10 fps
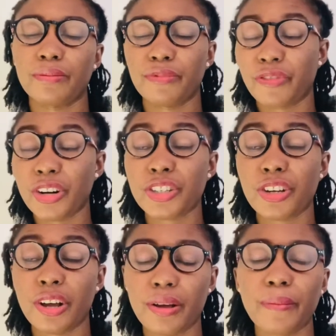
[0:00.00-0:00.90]
fresh
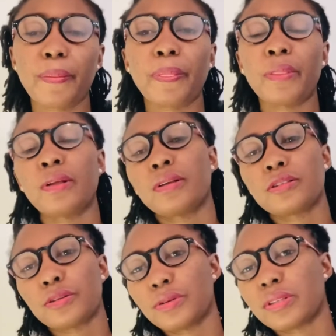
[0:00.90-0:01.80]
air.
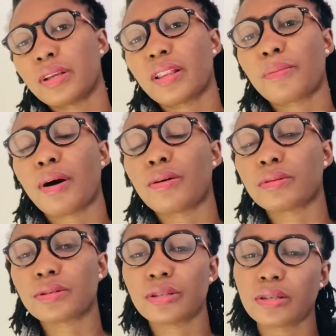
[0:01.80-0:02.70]
So you take them out,
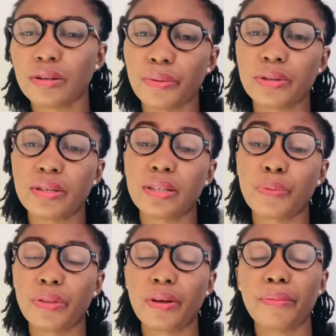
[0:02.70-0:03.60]
you still sit
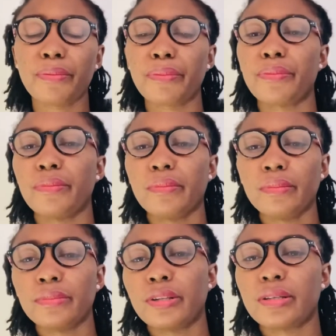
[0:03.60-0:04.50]
with them.
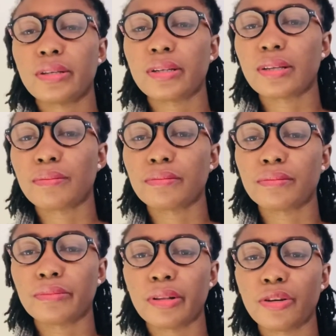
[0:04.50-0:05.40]
They take some
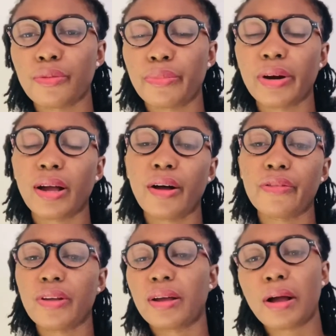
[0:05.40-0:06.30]
little break out
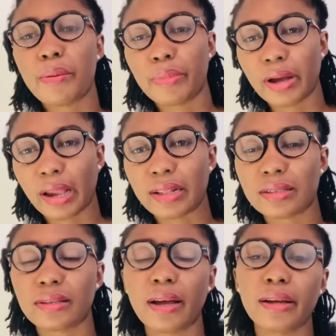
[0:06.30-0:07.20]
there and come back
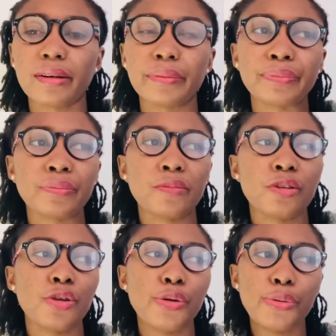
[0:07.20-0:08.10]
inside.
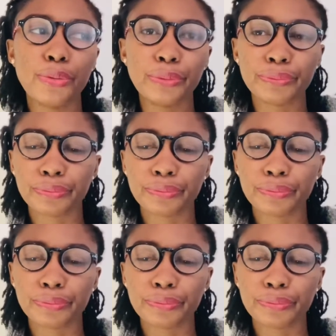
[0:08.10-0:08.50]
You